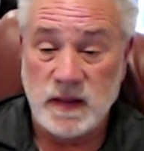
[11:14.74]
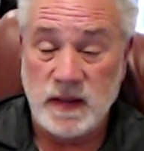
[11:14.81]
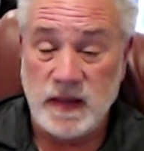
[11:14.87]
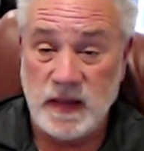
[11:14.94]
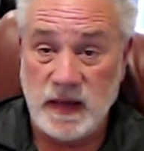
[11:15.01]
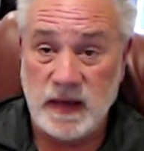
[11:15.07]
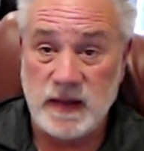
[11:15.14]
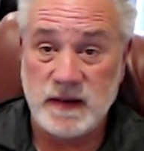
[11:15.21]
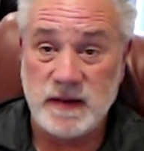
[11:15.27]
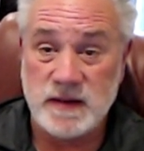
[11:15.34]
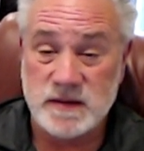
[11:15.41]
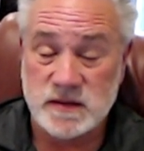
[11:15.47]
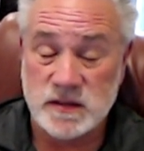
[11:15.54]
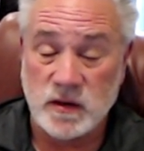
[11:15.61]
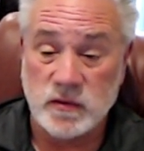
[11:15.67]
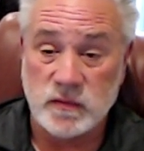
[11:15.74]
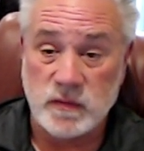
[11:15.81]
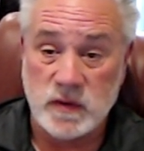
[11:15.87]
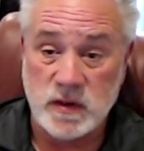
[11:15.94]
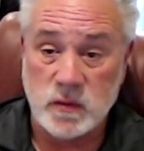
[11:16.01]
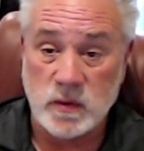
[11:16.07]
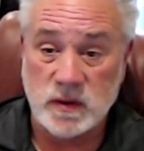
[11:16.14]
and it sells
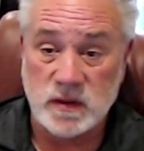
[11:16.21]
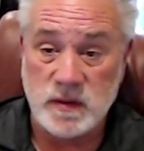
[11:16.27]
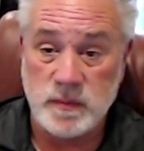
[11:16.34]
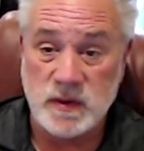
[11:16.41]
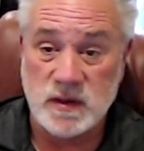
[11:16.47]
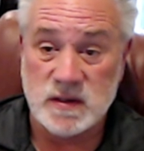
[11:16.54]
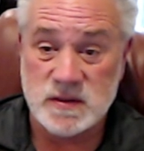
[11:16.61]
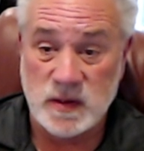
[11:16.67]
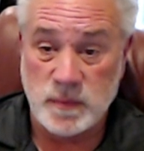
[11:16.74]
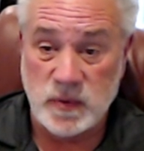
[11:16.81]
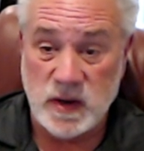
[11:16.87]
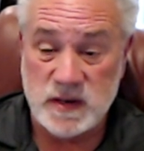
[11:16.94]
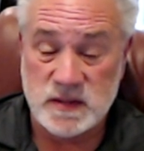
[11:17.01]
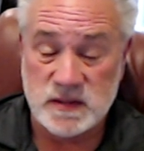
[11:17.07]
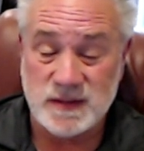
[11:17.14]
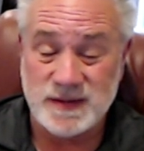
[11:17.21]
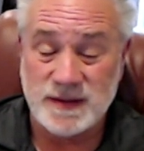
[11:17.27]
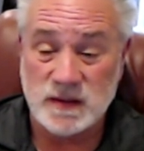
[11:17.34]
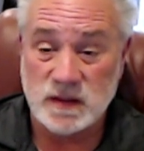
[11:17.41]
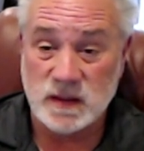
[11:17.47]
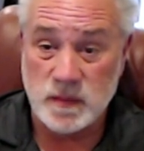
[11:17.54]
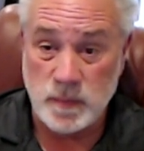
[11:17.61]
very quickly because I price it
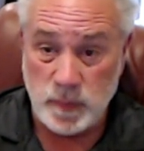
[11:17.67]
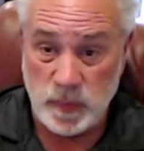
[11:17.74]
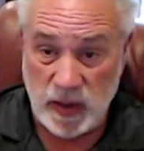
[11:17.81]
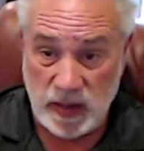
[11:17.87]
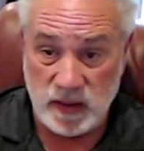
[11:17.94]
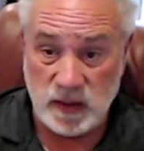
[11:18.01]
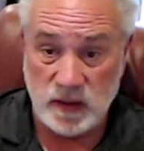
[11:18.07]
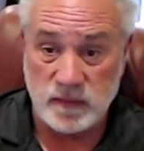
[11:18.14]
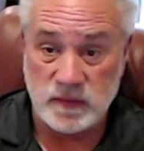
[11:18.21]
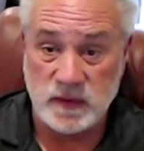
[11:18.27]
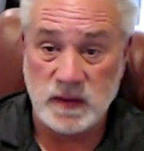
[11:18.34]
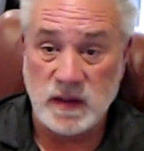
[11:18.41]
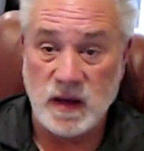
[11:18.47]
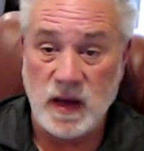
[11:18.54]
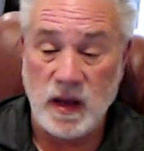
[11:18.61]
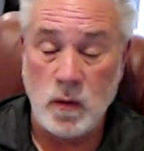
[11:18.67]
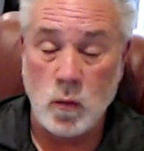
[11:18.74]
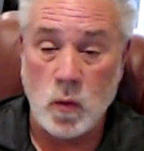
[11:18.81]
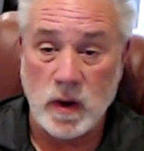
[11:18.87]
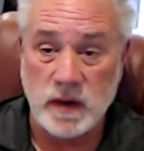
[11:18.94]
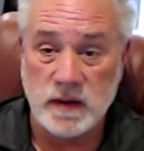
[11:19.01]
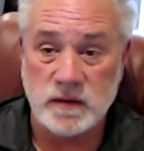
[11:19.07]
competitively. I
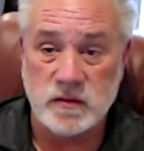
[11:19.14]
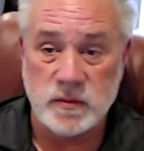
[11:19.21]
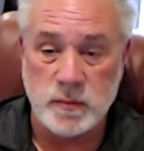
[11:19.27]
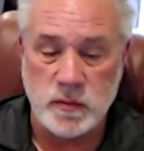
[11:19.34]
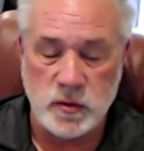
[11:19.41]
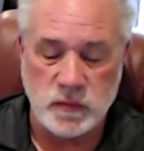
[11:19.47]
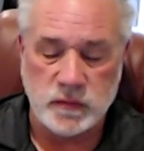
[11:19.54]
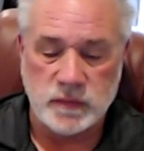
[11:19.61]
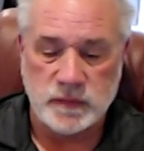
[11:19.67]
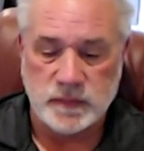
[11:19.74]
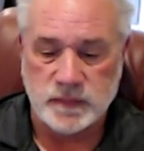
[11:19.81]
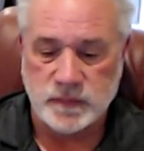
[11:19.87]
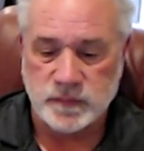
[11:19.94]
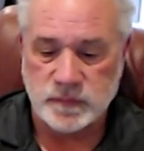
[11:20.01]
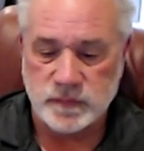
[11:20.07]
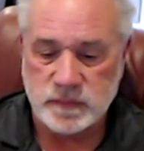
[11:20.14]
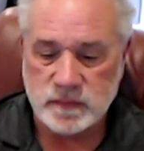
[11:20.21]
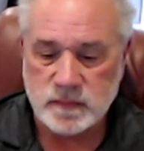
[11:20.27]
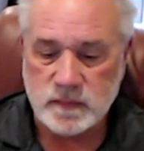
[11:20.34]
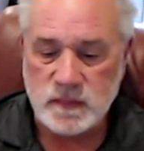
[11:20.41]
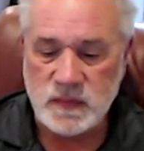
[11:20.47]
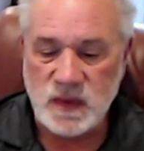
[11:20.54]
want it to move.
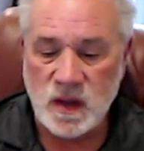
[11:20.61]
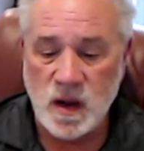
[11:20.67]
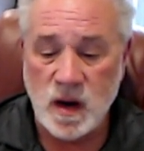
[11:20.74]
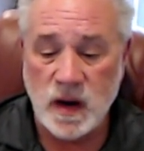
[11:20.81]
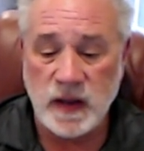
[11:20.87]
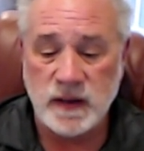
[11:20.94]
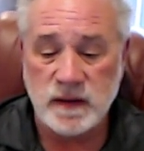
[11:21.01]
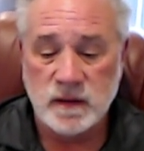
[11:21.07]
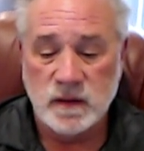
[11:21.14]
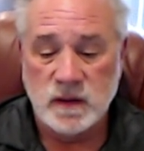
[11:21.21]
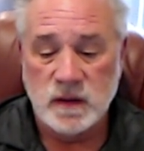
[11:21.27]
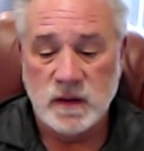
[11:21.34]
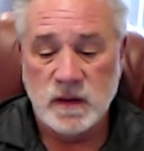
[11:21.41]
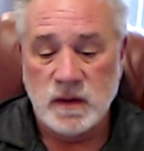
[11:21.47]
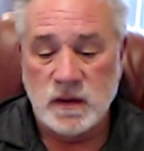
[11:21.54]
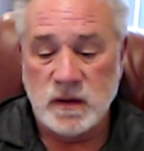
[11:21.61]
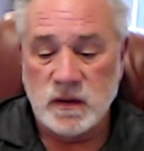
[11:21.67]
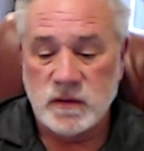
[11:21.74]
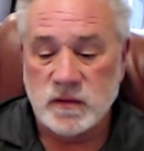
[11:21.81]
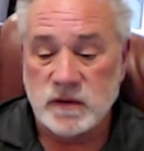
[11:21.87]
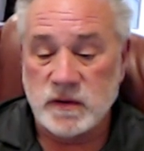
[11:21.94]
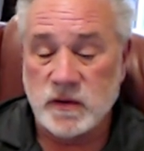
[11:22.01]
All right.
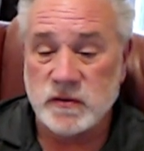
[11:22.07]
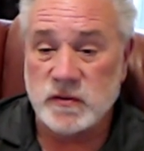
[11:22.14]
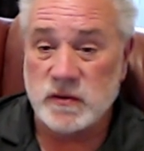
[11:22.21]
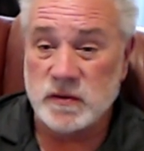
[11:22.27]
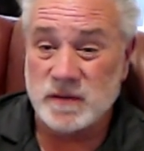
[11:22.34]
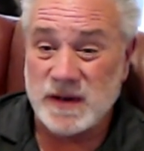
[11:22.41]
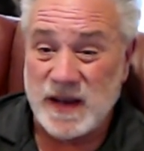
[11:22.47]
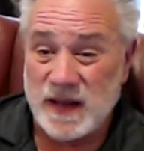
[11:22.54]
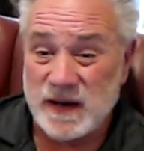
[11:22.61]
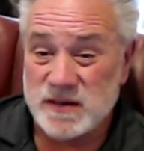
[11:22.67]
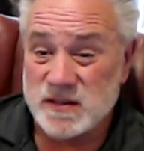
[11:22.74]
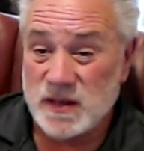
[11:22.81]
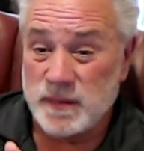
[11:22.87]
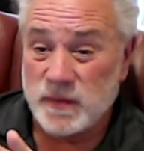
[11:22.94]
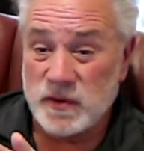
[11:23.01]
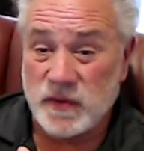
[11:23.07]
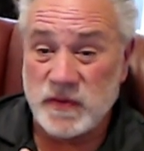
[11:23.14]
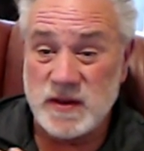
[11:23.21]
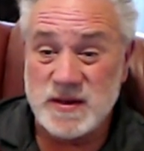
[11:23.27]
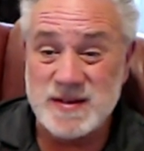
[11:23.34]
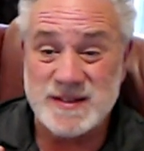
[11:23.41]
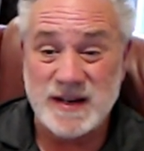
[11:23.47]
So those are kind of some of the
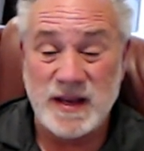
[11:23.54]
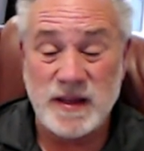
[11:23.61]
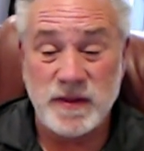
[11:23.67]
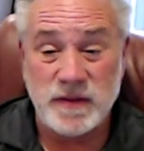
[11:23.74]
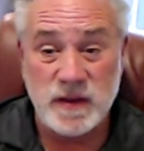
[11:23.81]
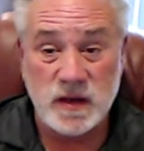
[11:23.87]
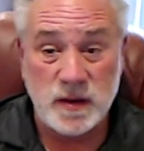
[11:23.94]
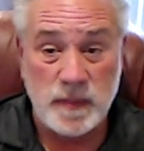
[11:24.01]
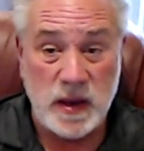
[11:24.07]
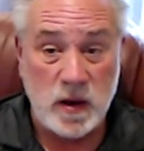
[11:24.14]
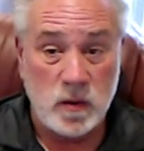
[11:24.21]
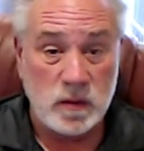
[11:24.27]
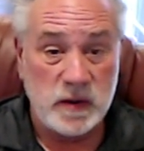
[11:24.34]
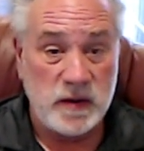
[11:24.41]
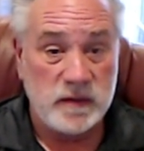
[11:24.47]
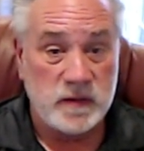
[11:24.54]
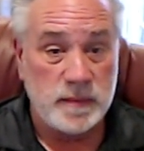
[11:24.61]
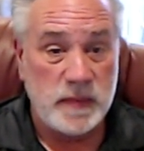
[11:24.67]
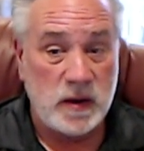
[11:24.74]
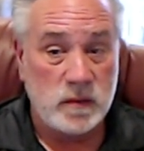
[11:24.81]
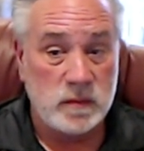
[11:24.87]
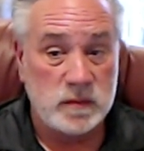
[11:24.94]
things that I think about as I'm
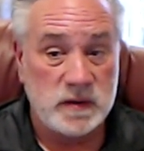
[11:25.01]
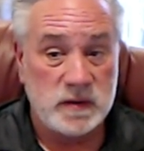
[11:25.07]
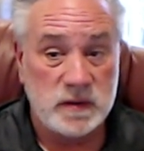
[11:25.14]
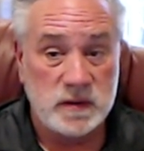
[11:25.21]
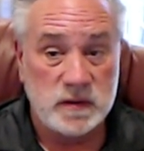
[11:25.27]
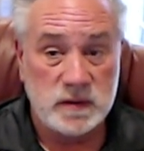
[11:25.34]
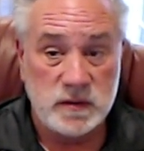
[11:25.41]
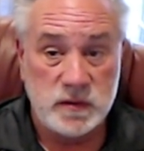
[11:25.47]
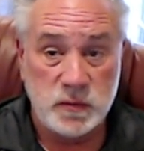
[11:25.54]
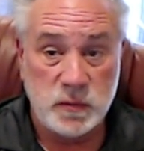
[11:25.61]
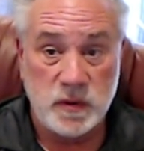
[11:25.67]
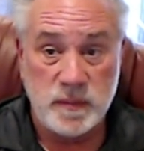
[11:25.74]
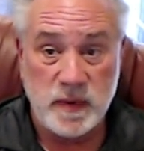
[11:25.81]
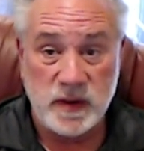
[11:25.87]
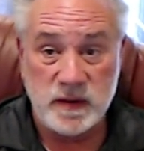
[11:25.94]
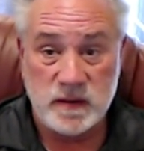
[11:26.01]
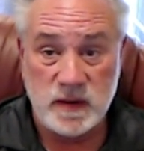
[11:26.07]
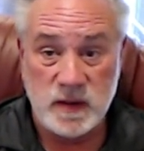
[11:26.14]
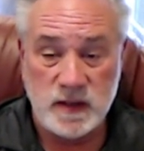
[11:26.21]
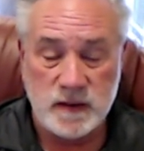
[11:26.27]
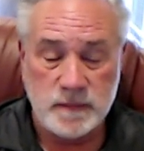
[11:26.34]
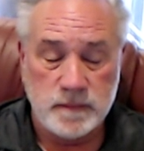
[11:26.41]
out uh, doing my
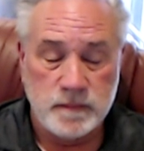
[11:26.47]
thing.